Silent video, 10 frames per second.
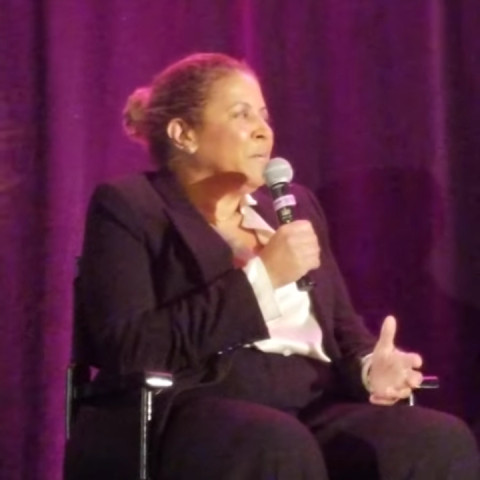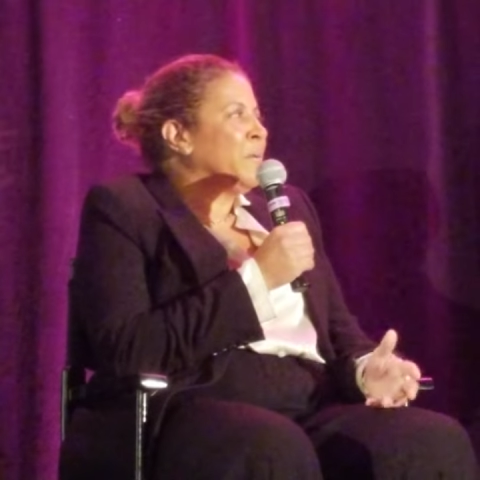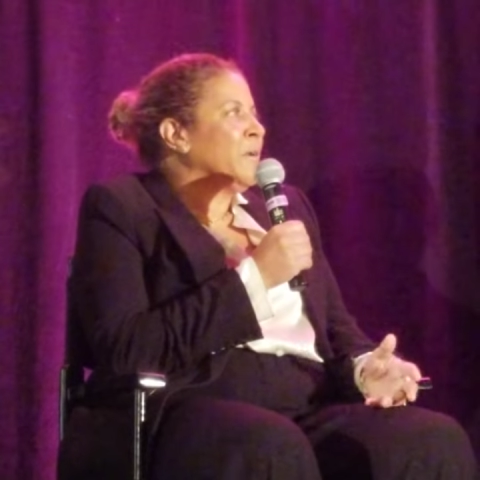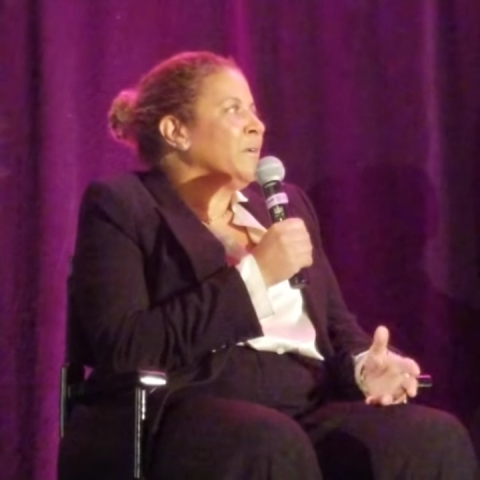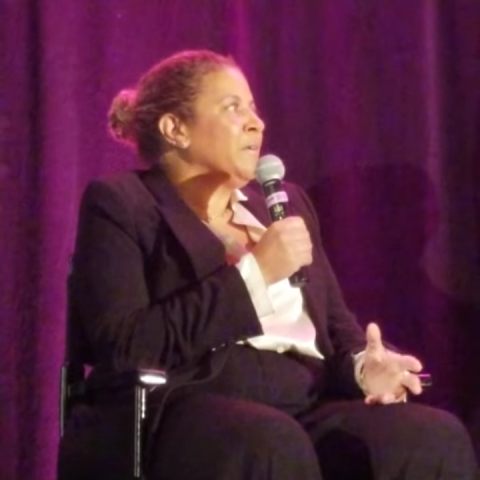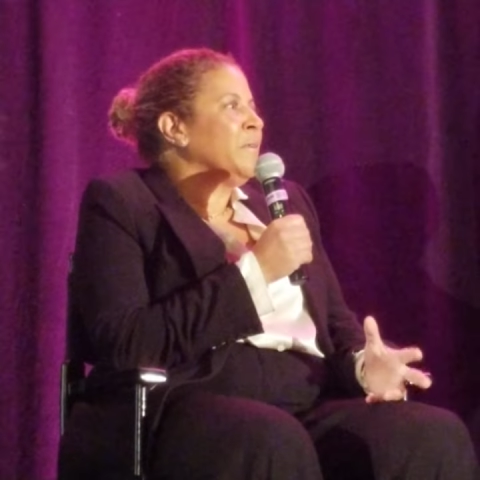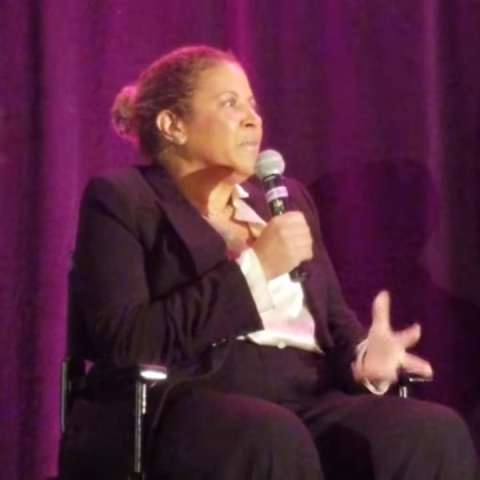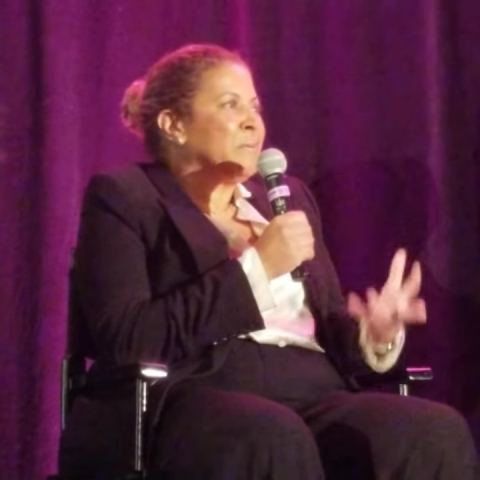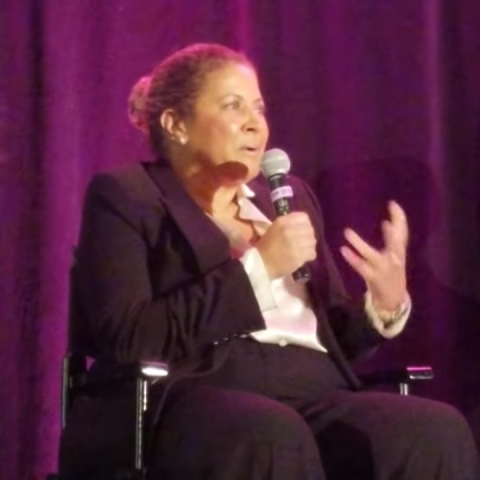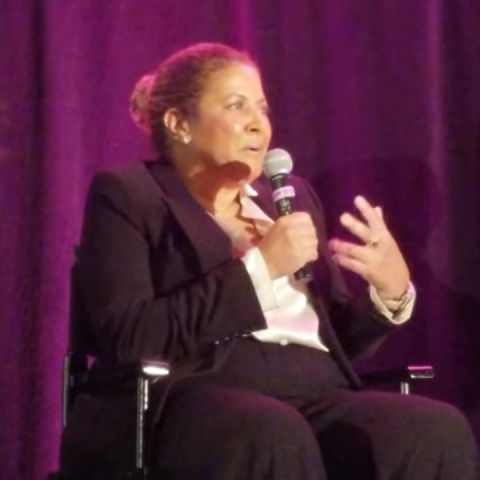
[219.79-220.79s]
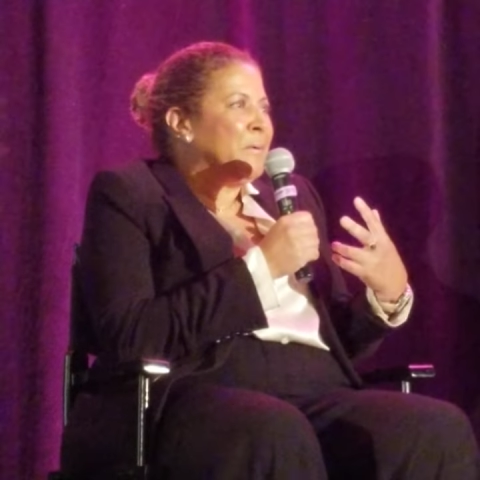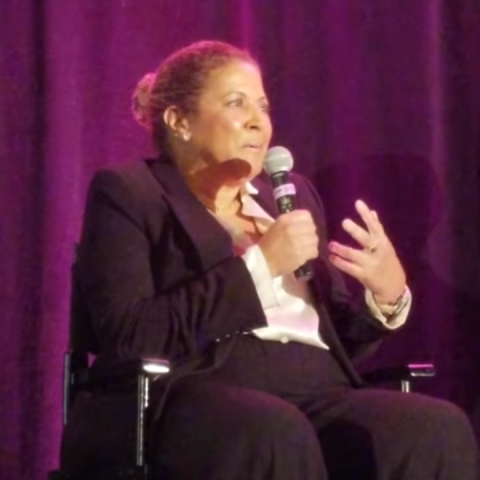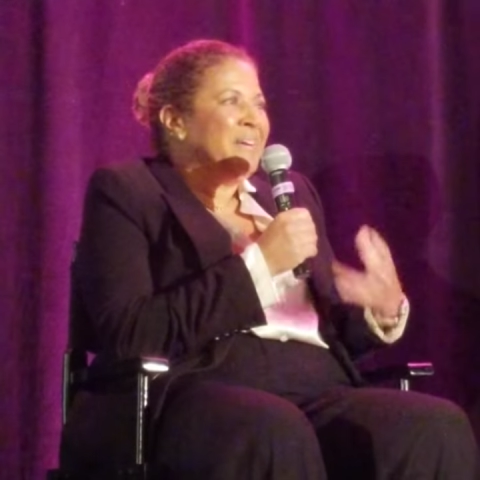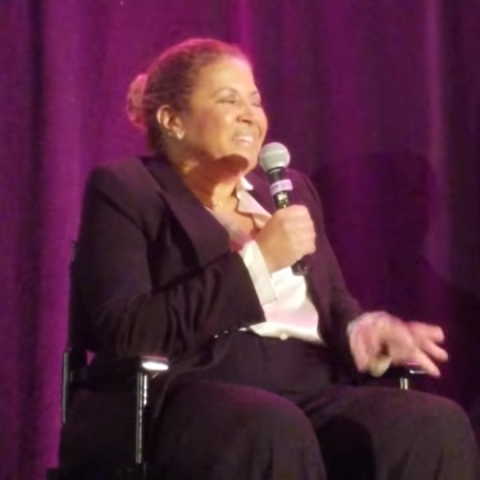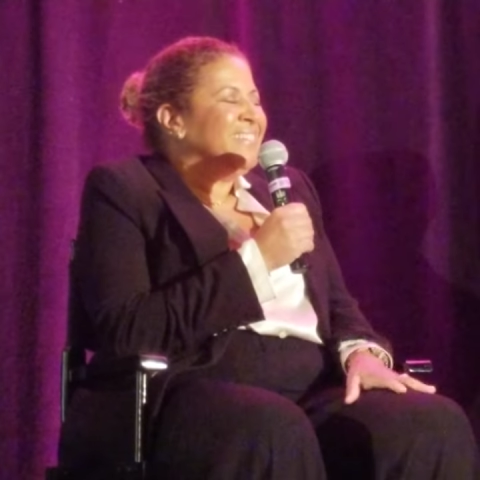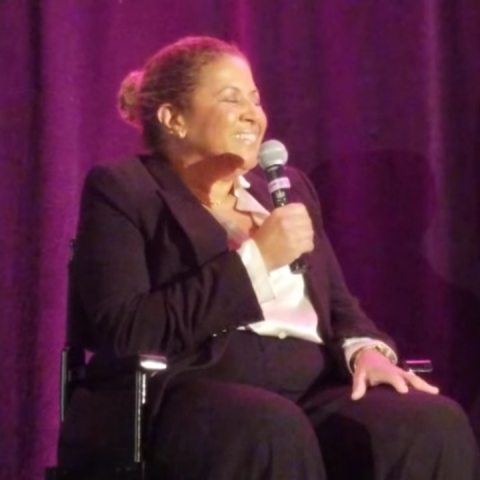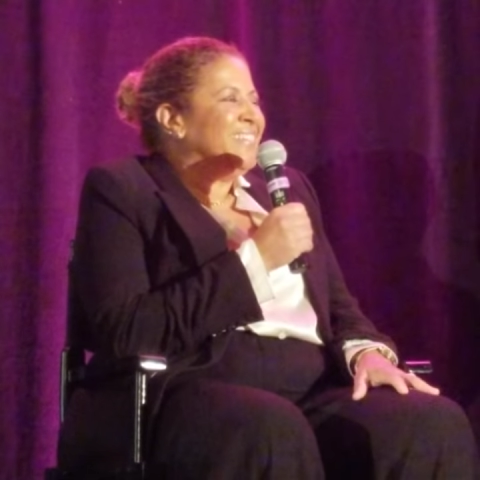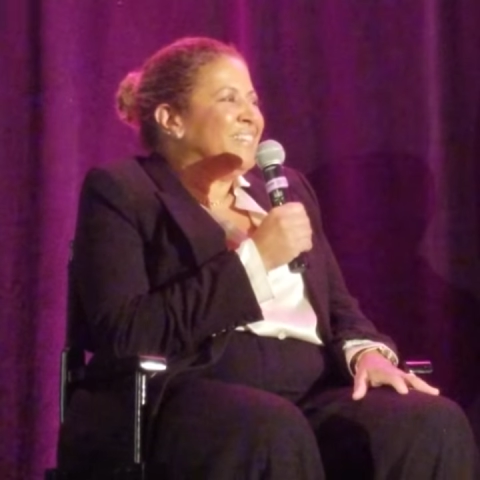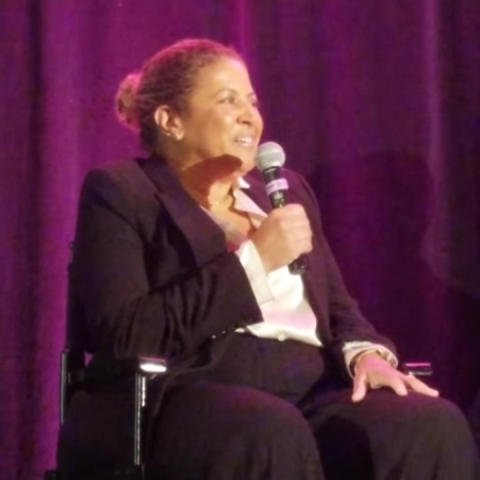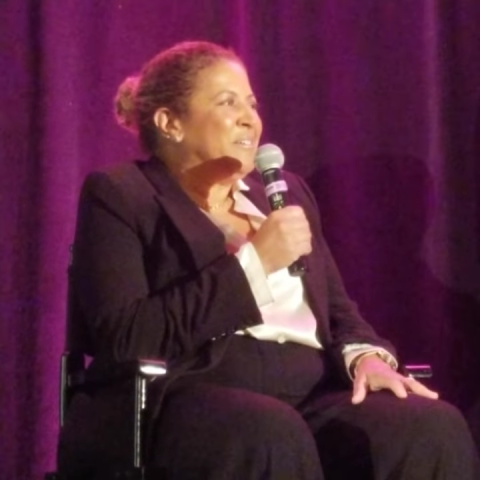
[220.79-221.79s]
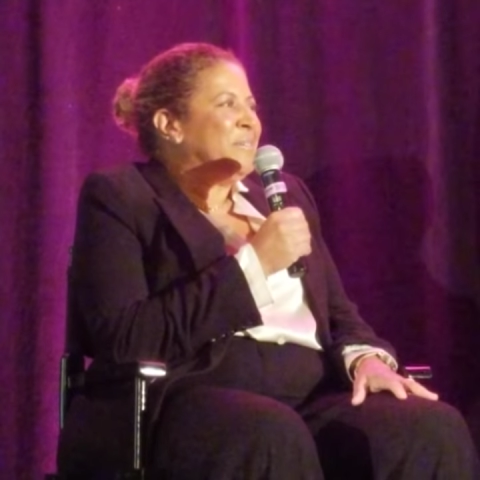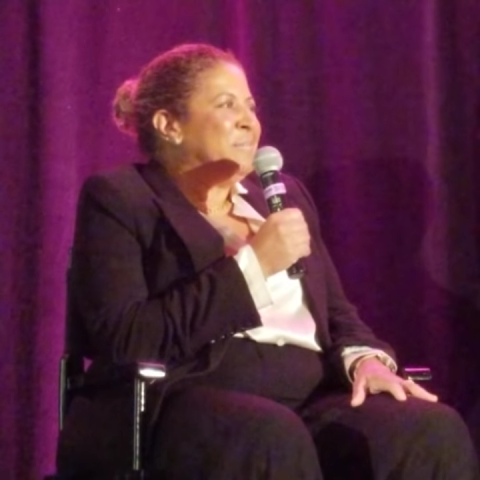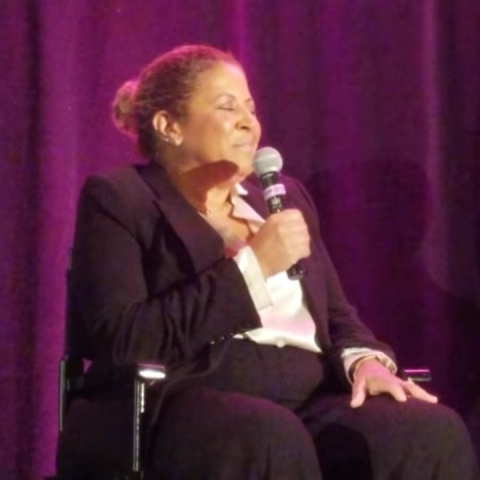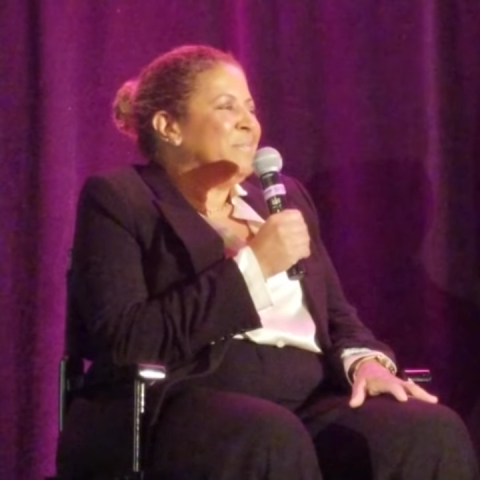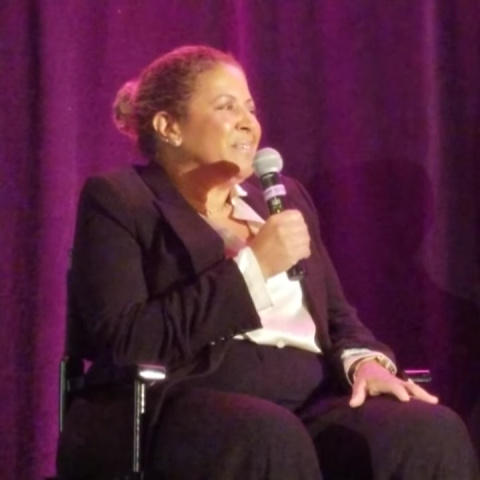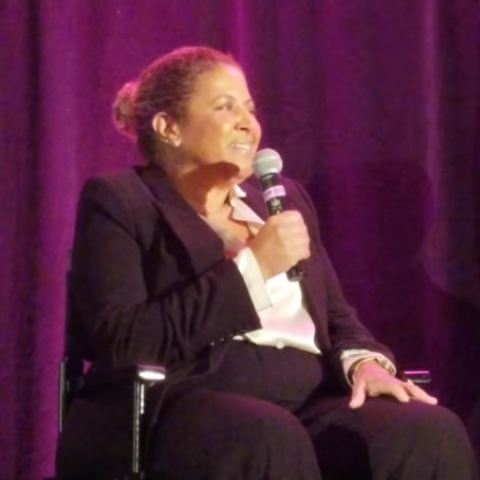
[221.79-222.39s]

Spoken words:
a world through, you know,